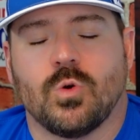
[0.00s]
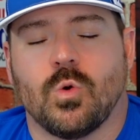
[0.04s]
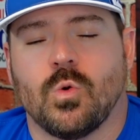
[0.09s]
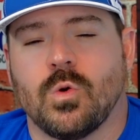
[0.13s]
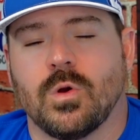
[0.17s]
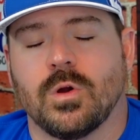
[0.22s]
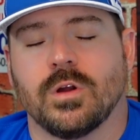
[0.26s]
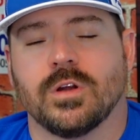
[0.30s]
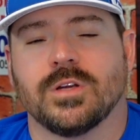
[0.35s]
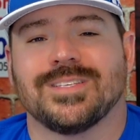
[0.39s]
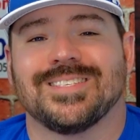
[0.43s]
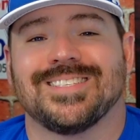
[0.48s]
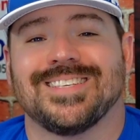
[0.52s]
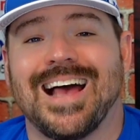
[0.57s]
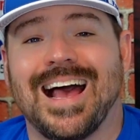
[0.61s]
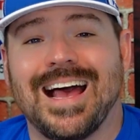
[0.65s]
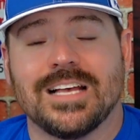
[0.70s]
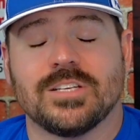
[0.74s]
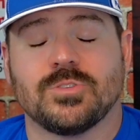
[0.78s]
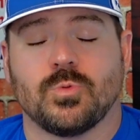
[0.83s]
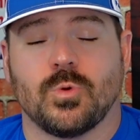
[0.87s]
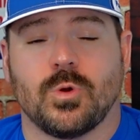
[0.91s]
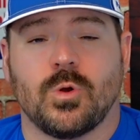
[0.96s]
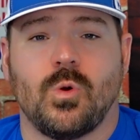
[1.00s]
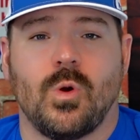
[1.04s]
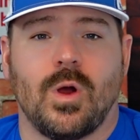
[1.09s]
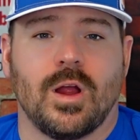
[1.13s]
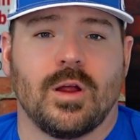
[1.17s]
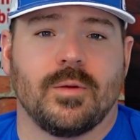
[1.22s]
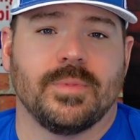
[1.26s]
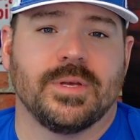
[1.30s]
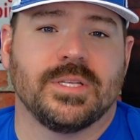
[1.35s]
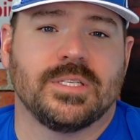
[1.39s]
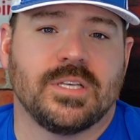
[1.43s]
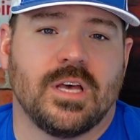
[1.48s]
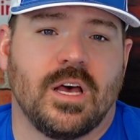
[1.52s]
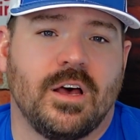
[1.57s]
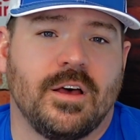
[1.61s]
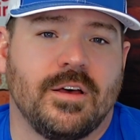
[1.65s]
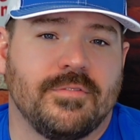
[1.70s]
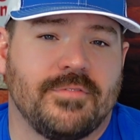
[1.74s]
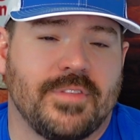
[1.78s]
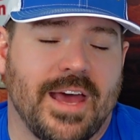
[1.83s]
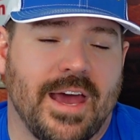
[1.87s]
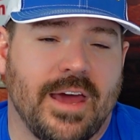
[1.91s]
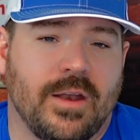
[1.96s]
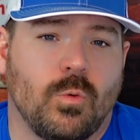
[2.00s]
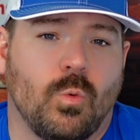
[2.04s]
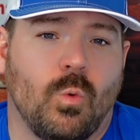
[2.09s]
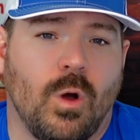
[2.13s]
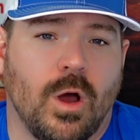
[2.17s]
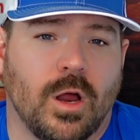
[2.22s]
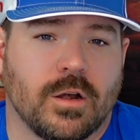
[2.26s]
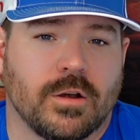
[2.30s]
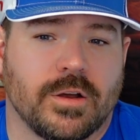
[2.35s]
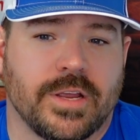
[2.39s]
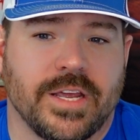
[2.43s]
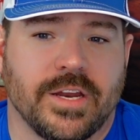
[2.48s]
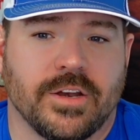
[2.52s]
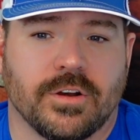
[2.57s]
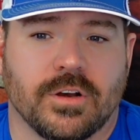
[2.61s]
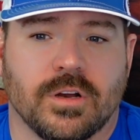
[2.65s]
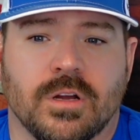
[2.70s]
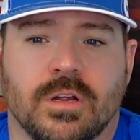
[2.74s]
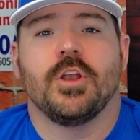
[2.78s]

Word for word: or size requirements of that water heater.